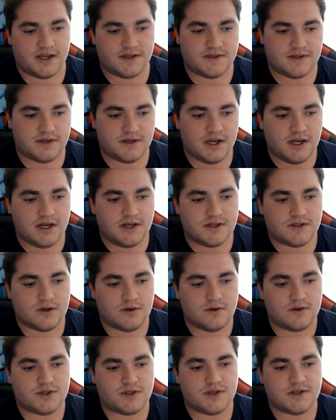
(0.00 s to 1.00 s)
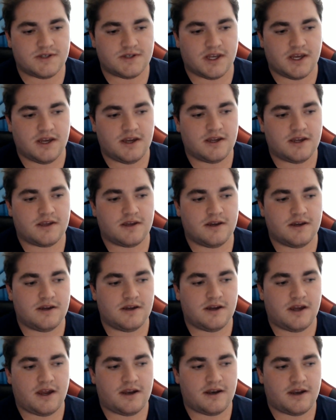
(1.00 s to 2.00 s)
So, so it's just like, uh,
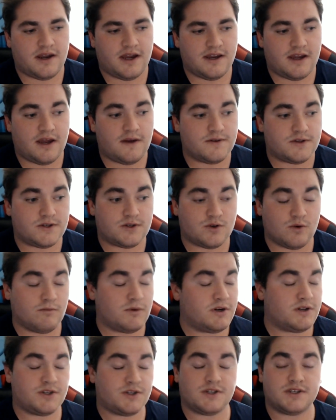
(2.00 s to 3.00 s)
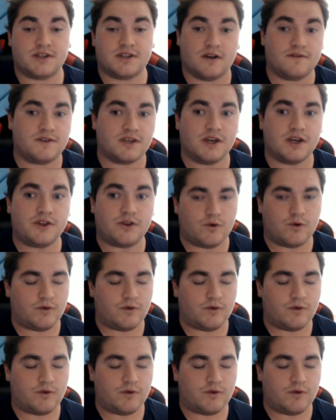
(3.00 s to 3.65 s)
and I have so much stuff to get through.